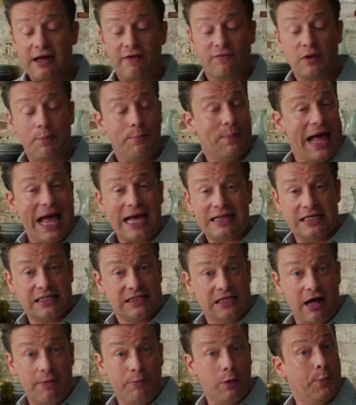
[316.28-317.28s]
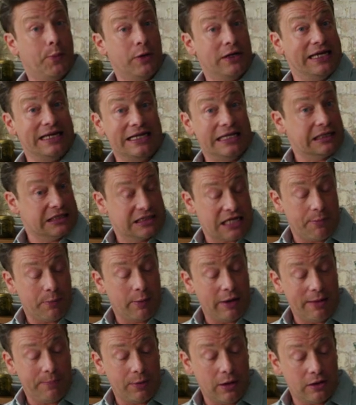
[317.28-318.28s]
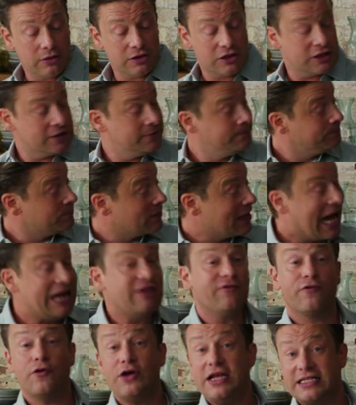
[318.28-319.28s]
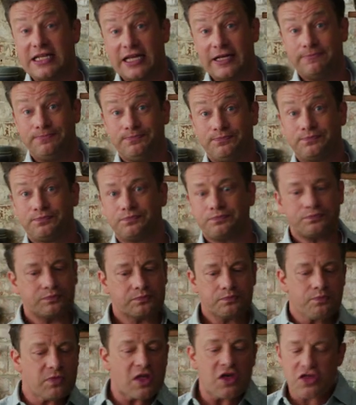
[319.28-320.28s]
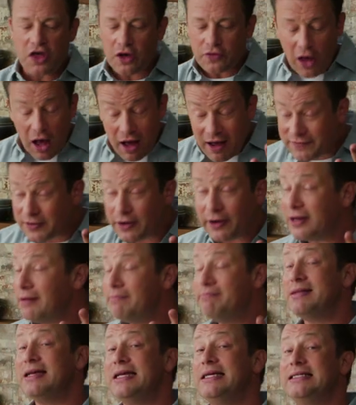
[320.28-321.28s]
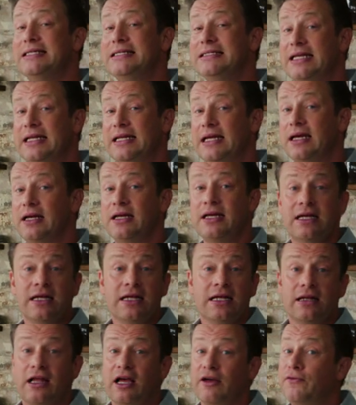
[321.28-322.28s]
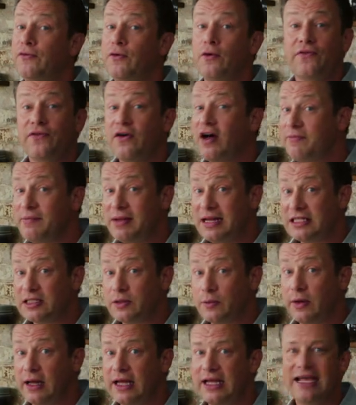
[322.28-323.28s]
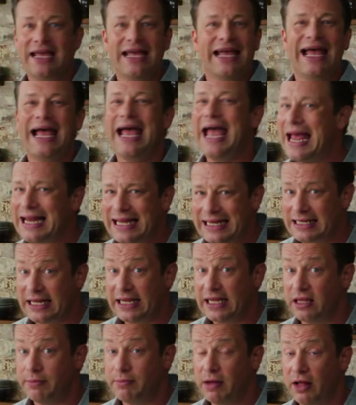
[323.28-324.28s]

love to bag this up or put it in little Tupperware pots and freeze it so that I've got an amazing dinner like four or five minutes away any day of the